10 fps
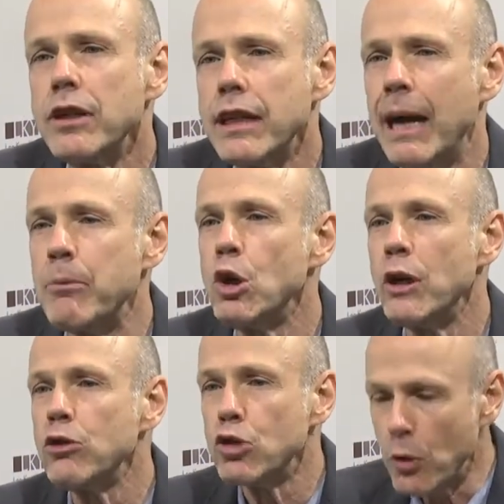okay, I'm
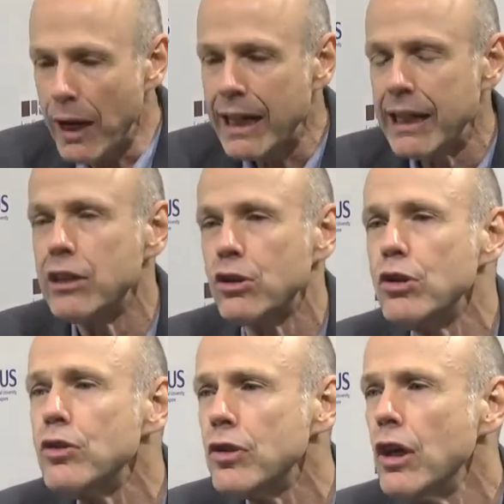going to write
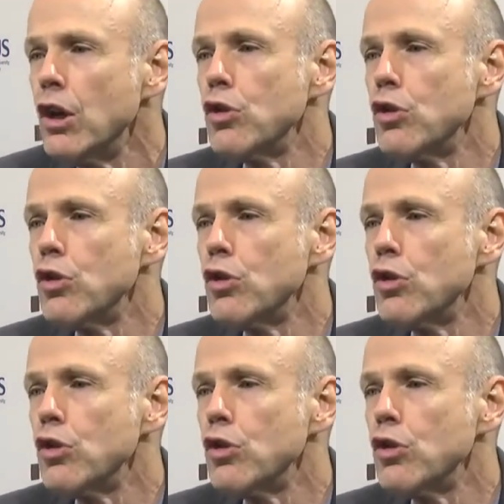letters